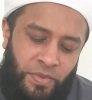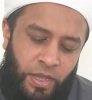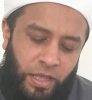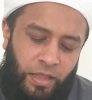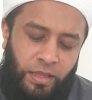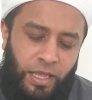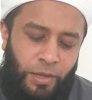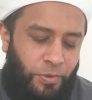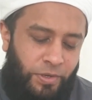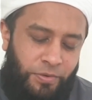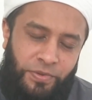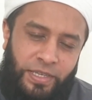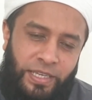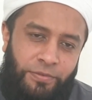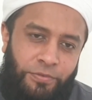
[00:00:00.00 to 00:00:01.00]
Allah will
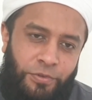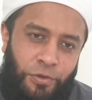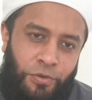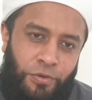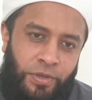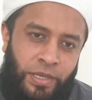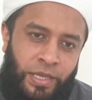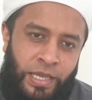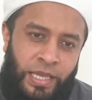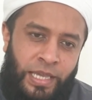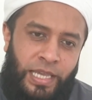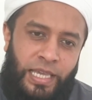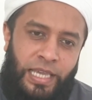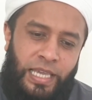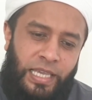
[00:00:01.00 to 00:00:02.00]
forgive you.
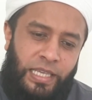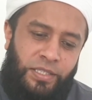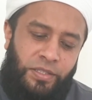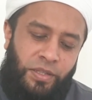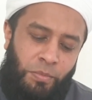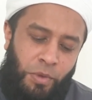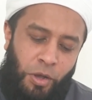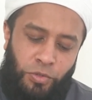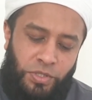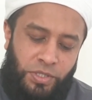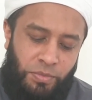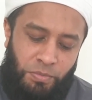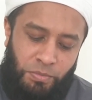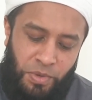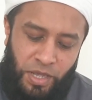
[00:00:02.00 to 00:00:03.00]
He is the
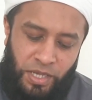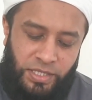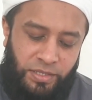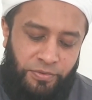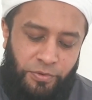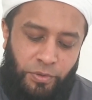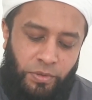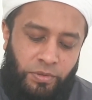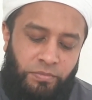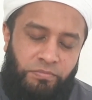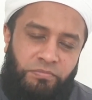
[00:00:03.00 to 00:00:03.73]
most merciful.